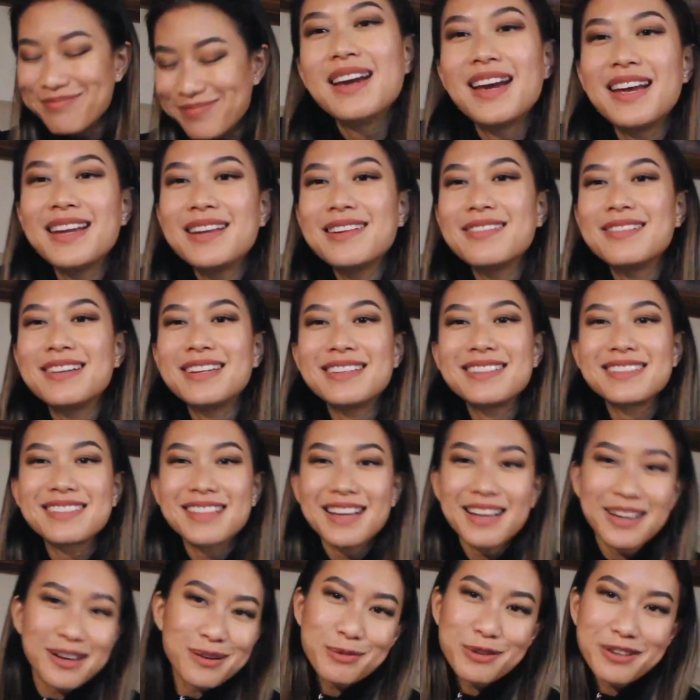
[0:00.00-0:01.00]
Anyways,
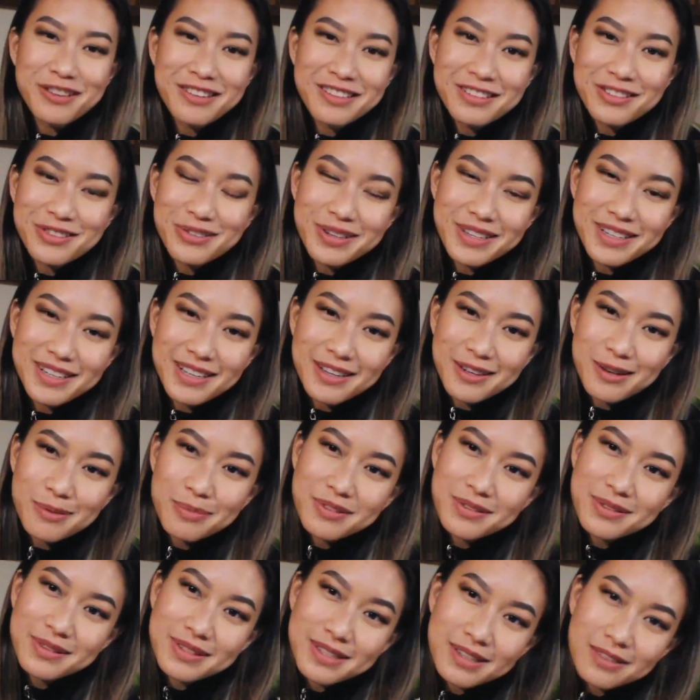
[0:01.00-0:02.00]
I hope you enjoyed. I hope
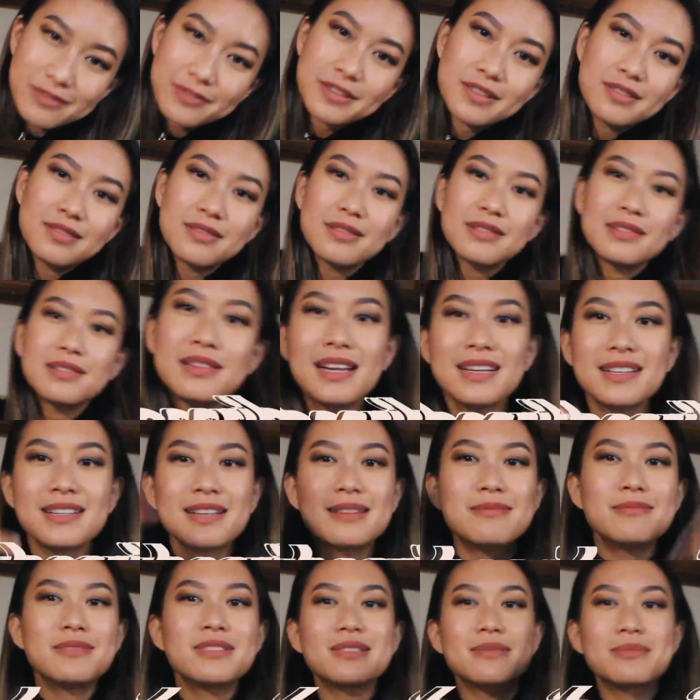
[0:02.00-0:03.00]
this was helpful. Like,
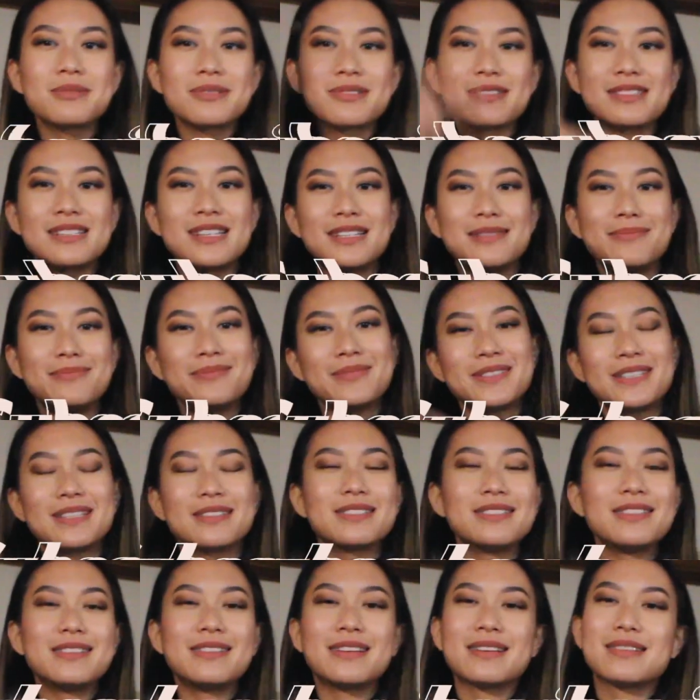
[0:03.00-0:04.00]
comment, subscribe. I'll
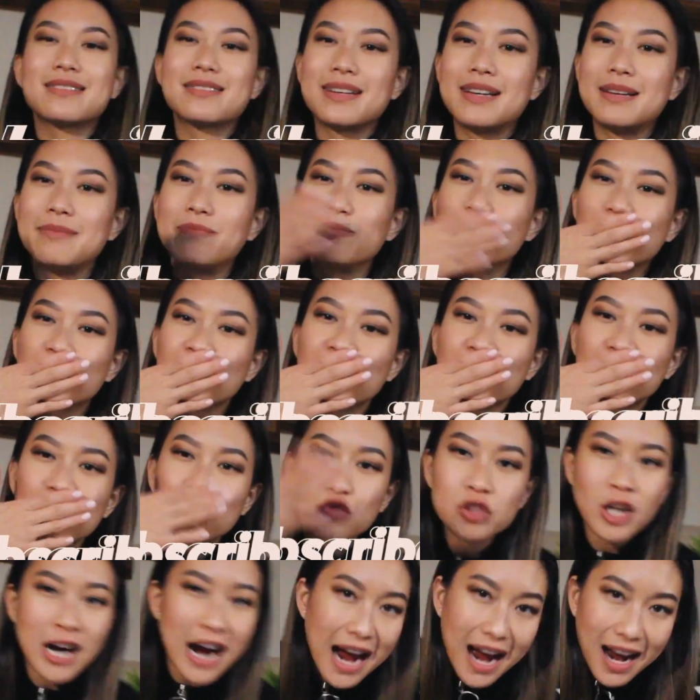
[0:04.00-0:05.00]
see you next time.
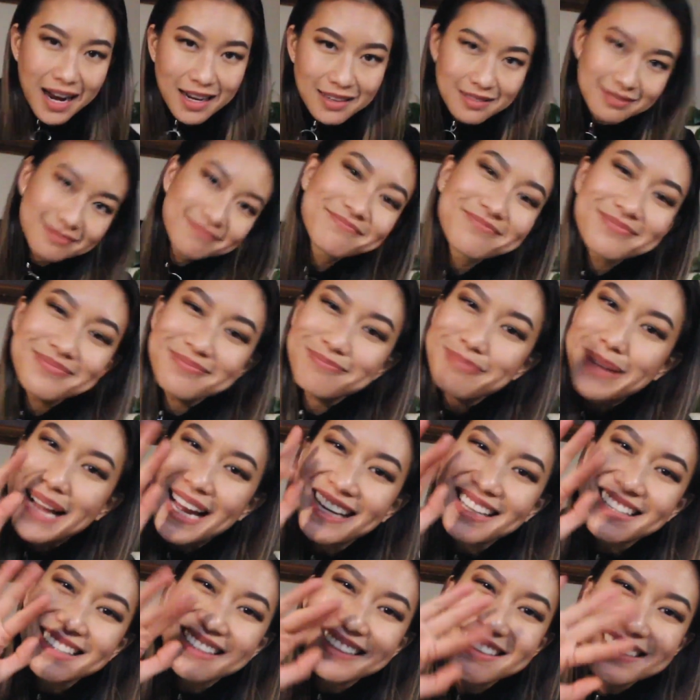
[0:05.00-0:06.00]
Mwah.
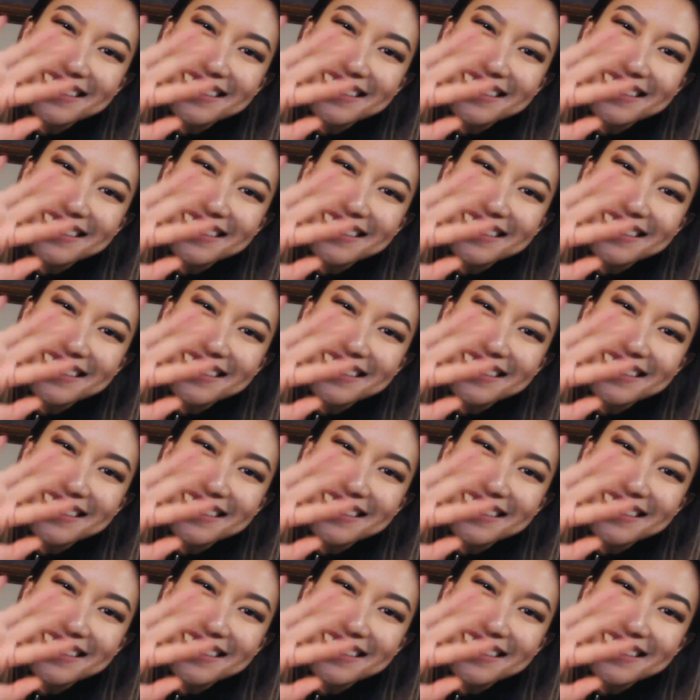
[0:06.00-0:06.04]
Bye.